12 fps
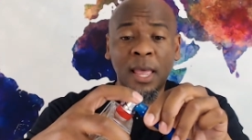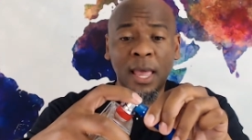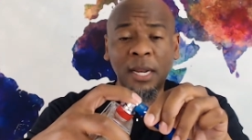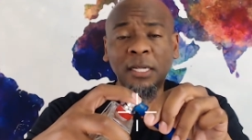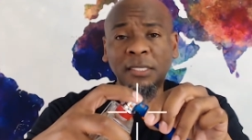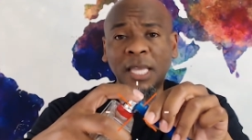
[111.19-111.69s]

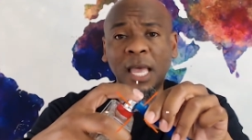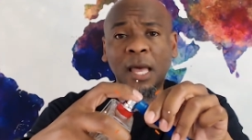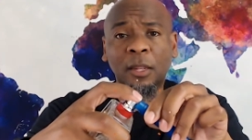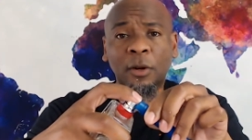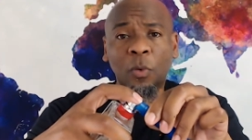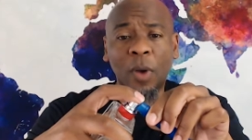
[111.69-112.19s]
And it'll take a
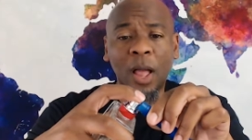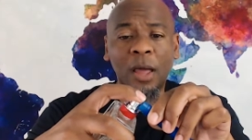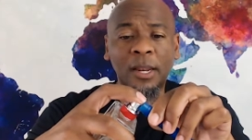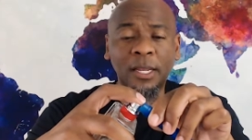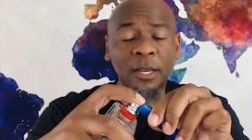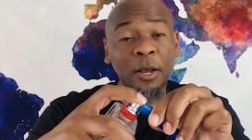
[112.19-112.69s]
little while,
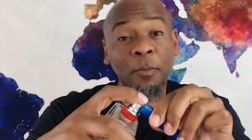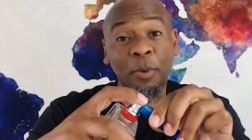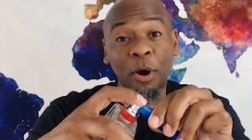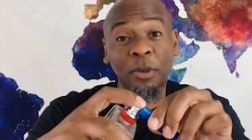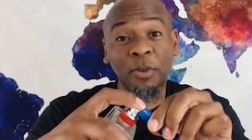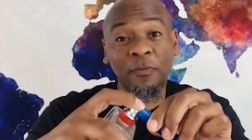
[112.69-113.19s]
and it could
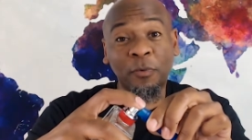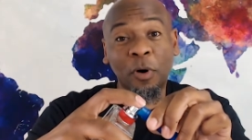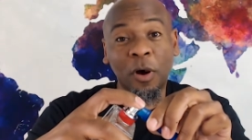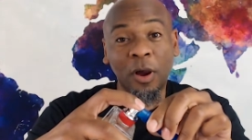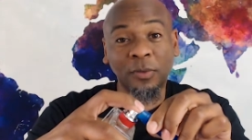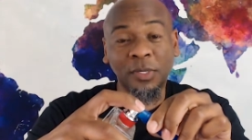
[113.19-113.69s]
burn your
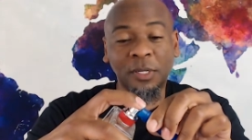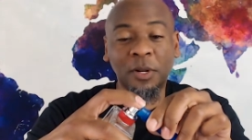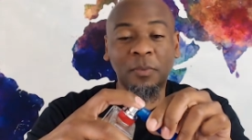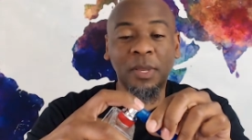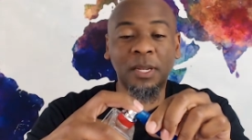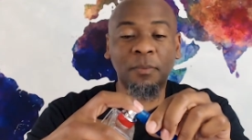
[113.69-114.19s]
forearms a little bit